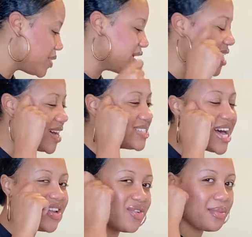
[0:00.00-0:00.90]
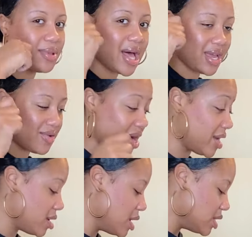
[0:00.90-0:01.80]
because I don't apply it
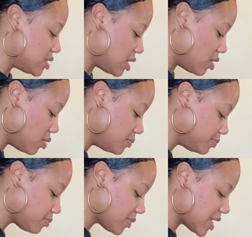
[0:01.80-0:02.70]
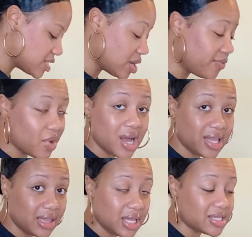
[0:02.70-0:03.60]
right. So, so far I
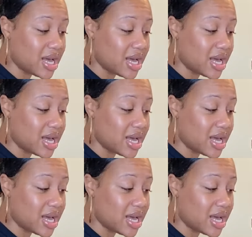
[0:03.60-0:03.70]
like this.